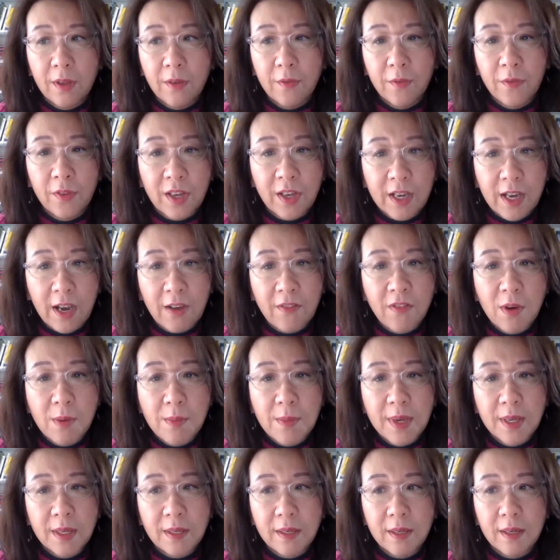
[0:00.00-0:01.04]
for the
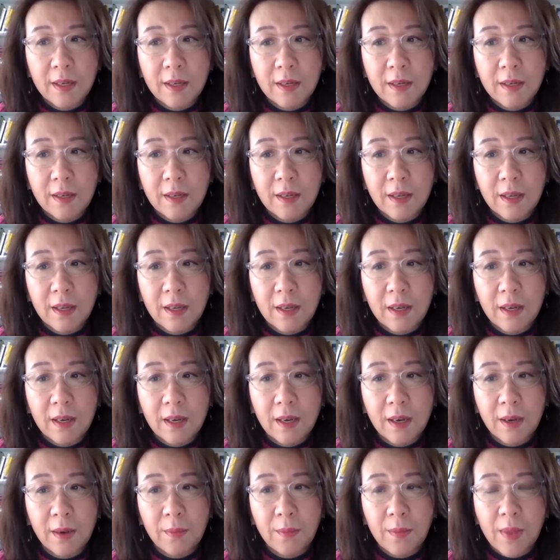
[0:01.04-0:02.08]
government.
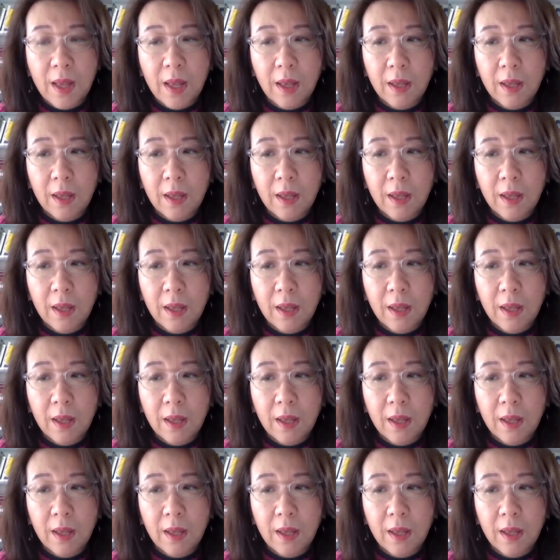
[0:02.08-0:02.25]
Um,